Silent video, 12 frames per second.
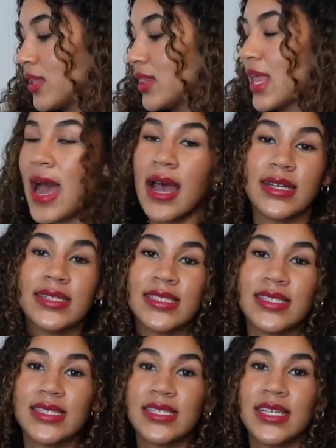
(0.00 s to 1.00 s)

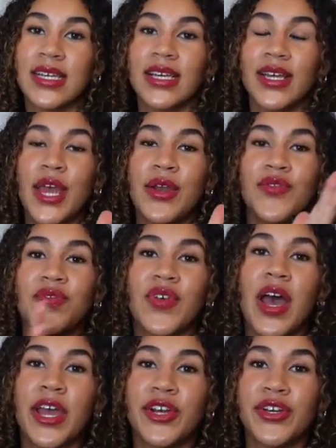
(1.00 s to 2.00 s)
last and
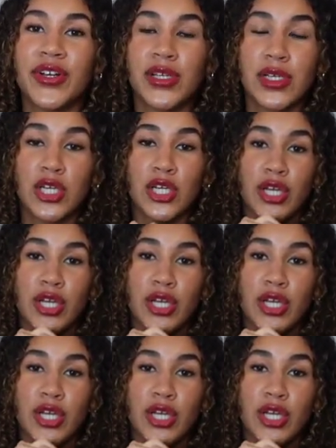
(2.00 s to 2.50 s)
final